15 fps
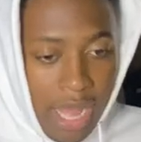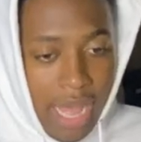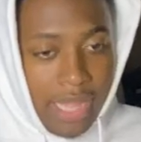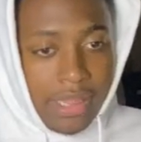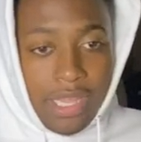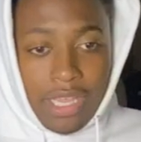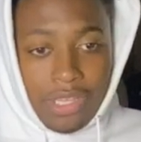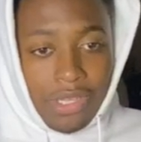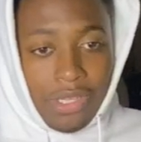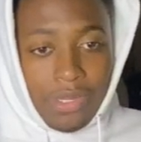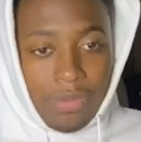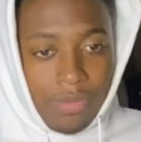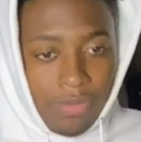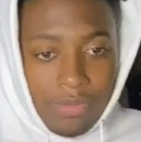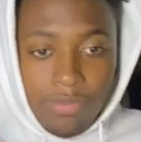I thank
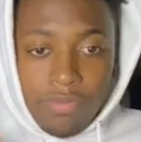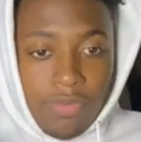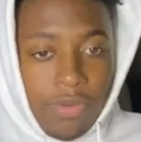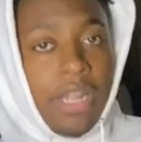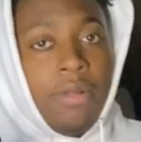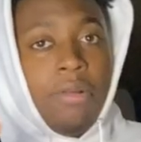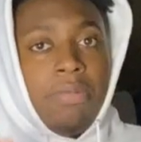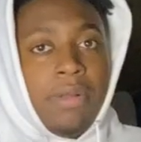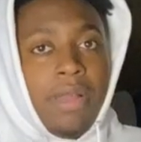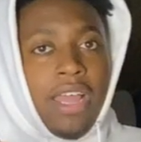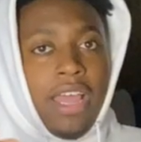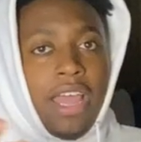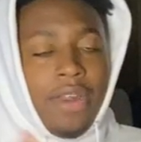you for that reply.